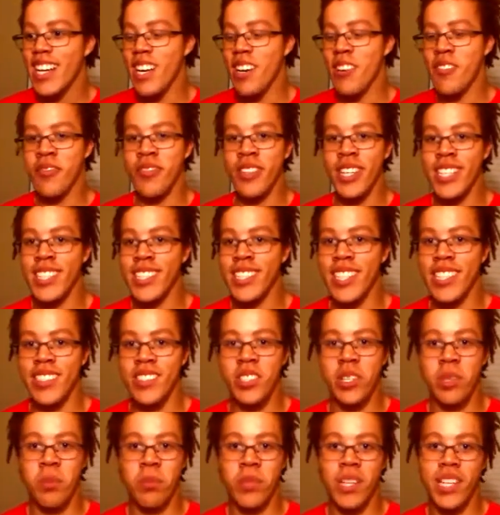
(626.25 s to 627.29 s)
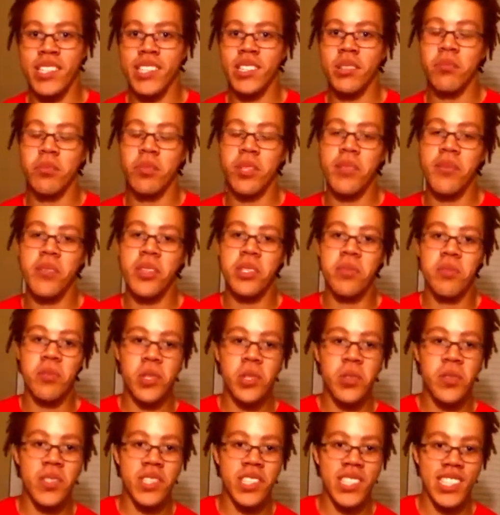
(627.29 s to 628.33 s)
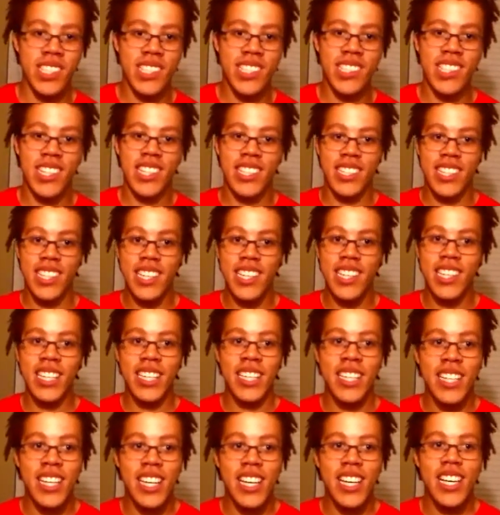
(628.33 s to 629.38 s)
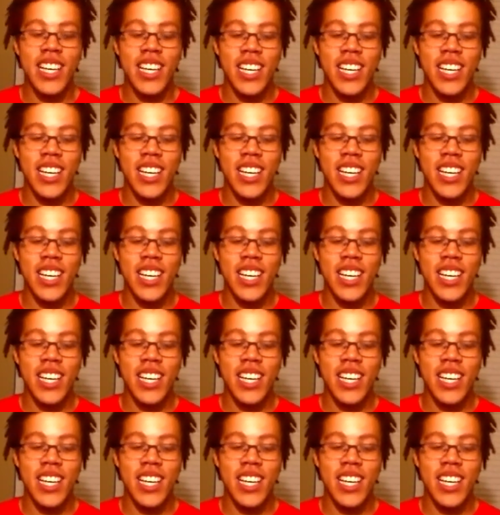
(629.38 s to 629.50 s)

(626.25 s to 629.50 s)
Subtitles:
events that took place in previous movies, and it's like, yeah,